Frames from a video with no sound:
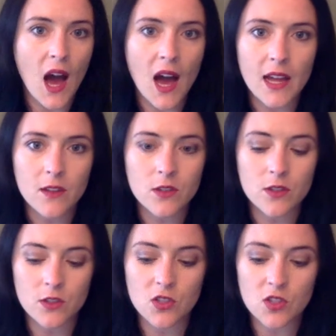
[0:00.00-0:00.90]
I
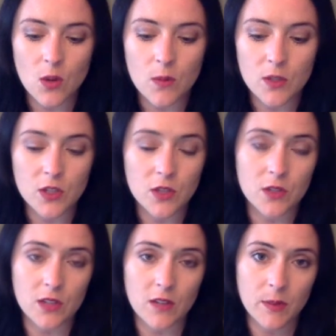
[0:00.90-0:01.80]
learned so much new
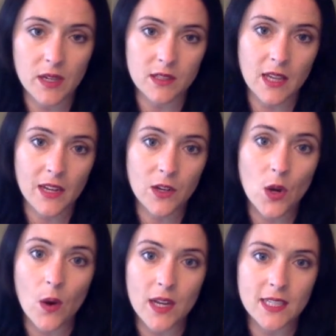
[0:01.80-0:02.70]
stuff because I had
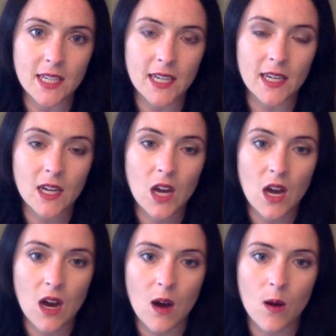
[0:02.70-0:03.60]
no idea
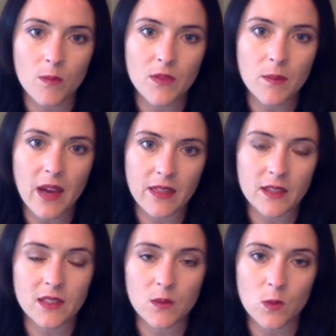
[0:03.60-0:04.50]
the
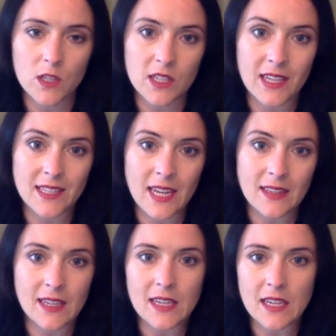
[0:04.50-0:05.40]
methods in which they
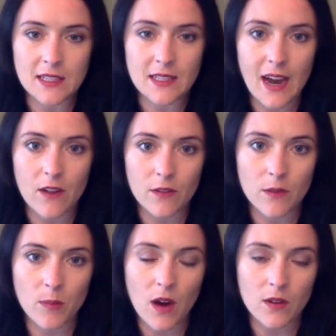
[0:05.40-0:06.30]
take the yeast out of
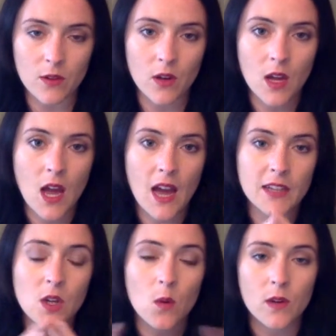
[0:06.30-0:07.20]
the bottle.
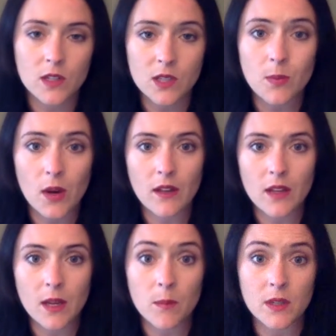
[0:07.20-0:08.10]
I don't want to spoil
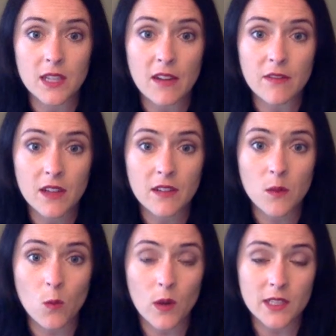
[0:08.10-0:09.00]
it, but
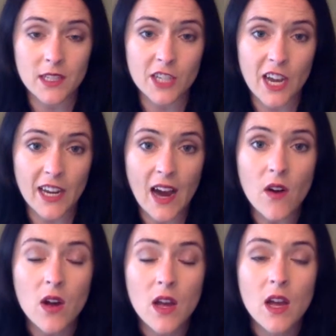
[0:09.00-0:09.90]
definitely one to check
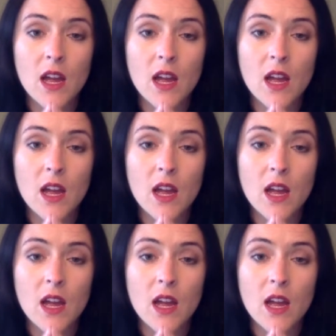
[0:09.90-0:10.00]
out.